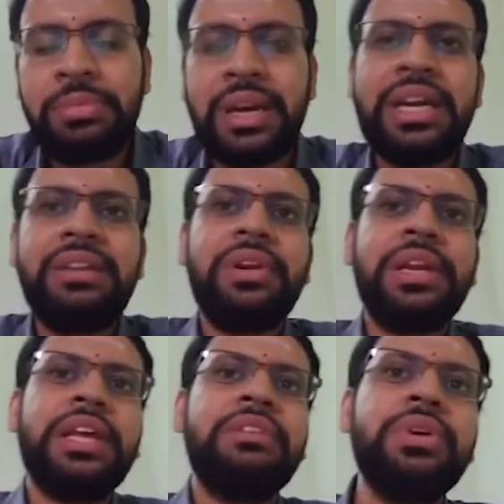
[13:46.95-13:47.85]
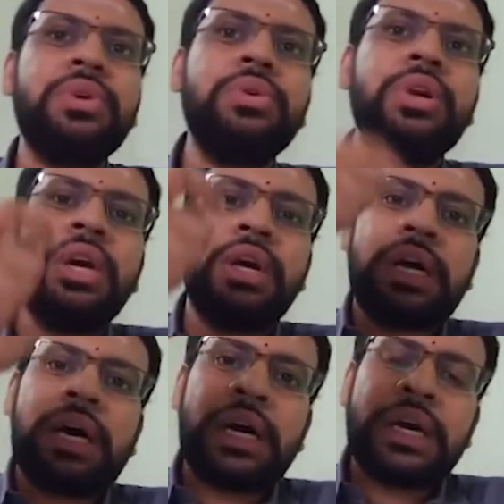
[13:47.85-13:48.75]
and it will give you
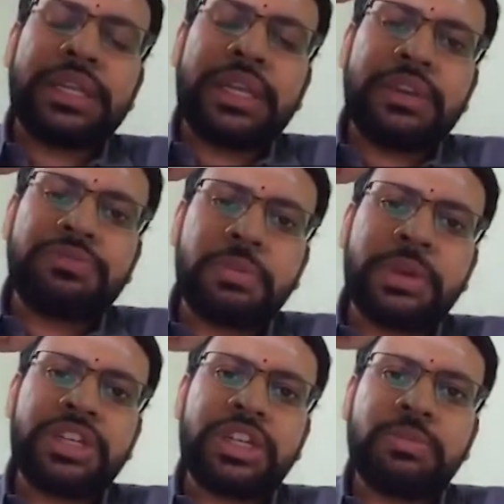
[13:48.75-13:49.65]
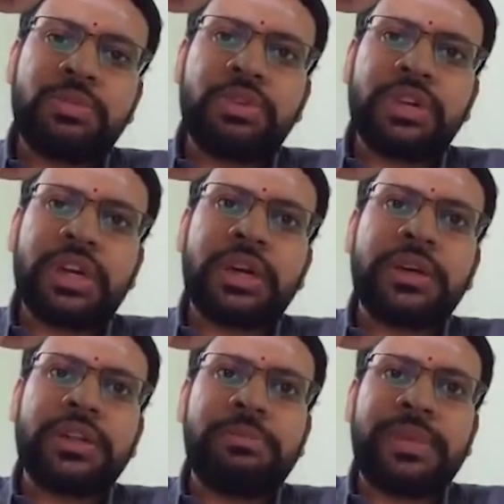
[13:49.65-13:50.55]
the information about
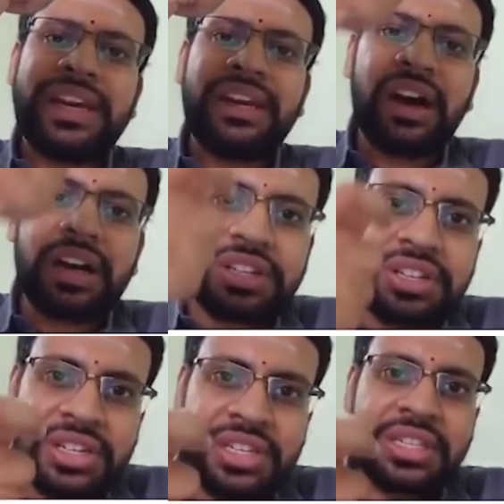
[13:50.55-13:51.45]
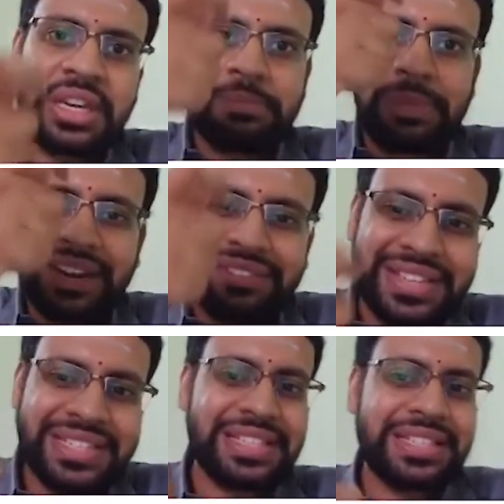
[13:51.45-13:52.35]
the blood arteries and blood
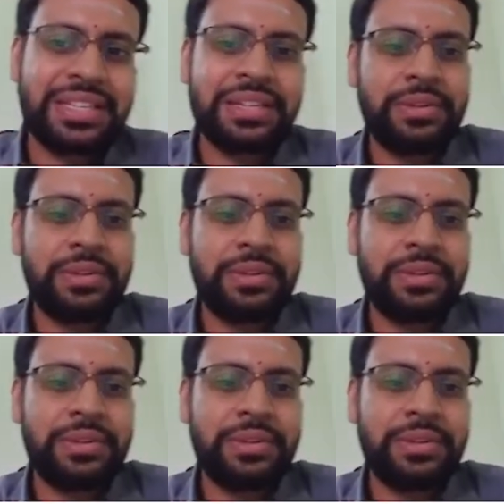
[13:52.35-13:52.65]
vessels.